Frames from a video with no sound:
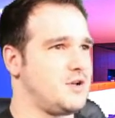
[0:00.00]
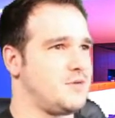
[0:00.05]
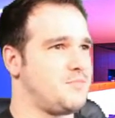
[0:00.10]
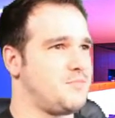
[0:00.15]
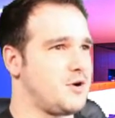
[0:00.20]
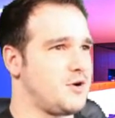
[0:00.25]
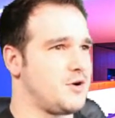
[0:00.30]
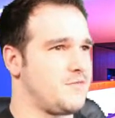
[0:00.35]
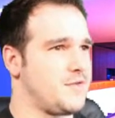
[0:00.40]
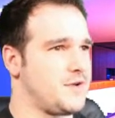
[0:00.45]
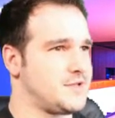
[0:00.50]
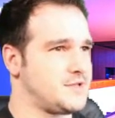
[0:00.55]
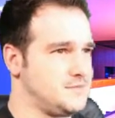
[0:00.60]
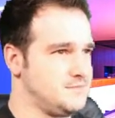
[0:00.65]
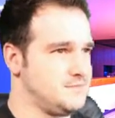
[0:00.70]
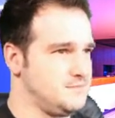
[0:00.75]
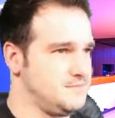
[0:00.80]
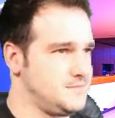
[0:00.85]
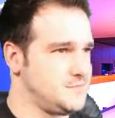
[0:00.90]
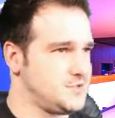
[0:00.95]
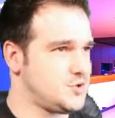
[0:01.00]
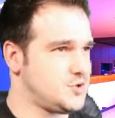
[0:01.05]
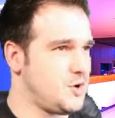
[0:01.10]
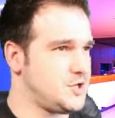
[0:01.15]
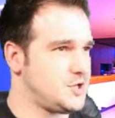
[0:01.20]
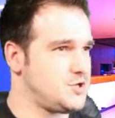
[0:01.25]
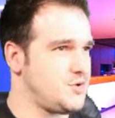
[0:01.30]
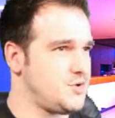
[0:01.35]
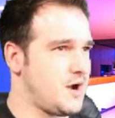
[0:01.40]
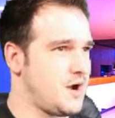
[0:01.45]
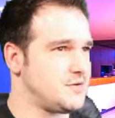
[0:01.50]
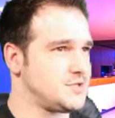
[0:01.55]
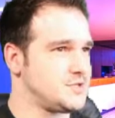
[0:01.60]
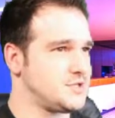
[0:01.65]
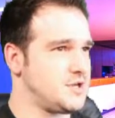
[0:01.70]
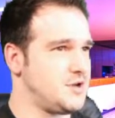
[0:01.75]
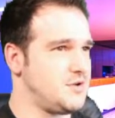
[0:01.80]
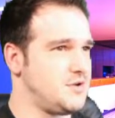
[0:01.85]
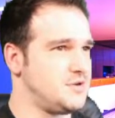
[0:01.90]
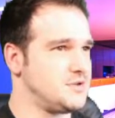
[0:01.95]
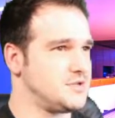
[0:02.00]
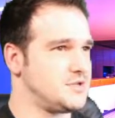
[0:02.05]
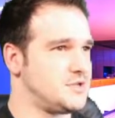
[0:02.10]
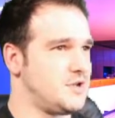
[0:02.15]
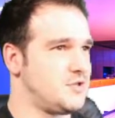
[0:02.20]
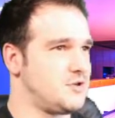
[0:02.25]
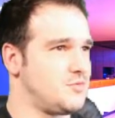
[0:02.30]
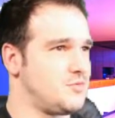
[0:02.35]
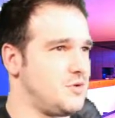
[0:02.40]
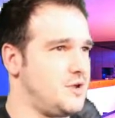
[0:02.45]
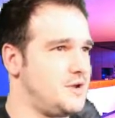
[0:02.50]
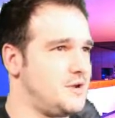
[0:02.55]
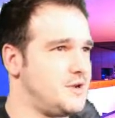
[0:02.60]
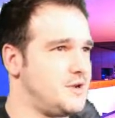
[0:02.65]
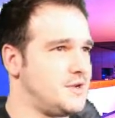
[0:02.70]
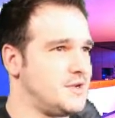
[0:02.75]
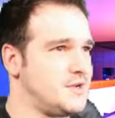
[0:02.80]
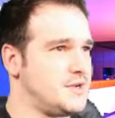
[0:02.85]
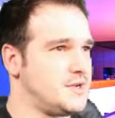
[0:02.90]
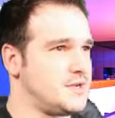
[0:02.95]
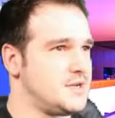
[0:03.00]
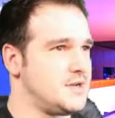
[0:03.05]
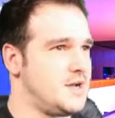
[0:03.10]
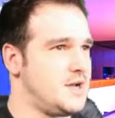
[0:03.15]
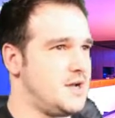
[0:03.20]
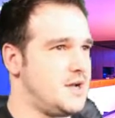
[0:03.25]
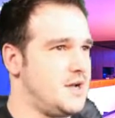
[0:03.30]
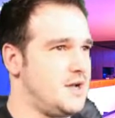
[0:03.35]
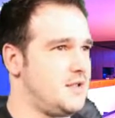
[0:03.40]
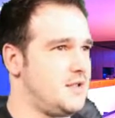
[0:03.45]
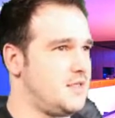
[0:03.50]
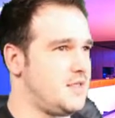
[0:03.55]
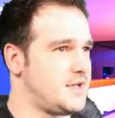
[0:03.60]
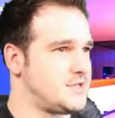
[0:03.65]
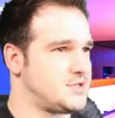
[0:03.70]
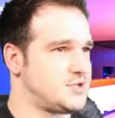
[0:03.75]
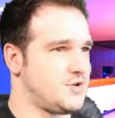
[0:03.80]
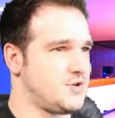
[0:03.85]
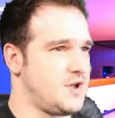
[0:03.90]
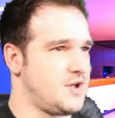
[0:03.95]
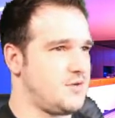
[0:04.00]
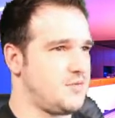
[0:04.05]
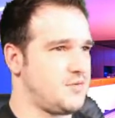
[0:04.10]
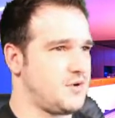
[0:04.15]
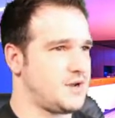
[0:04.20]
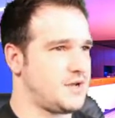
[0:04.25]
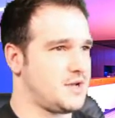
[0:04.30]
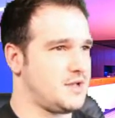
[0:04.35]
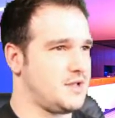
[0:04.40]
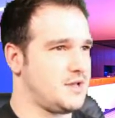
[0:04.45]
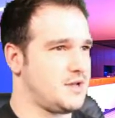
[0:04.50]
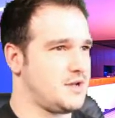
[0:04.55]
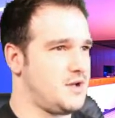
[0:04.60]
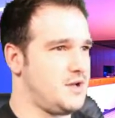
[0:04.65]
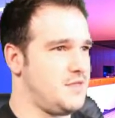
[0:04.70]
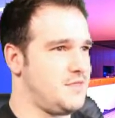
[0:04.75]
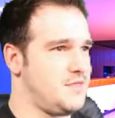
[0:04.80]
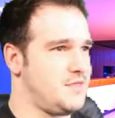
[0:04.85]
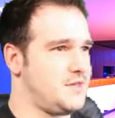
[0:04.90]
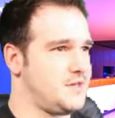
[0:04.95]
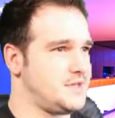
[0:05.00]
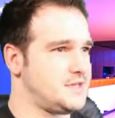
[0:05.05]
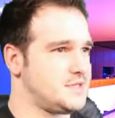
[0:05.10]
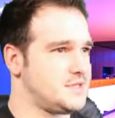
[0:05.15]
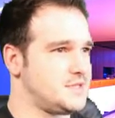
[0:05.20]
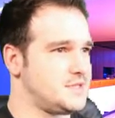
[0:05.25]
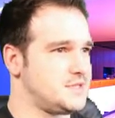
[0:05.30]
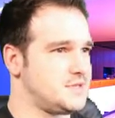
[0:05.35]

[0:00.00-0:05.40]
perfect. 22 hours ago, here's another one. That's great. We're gonna click on this,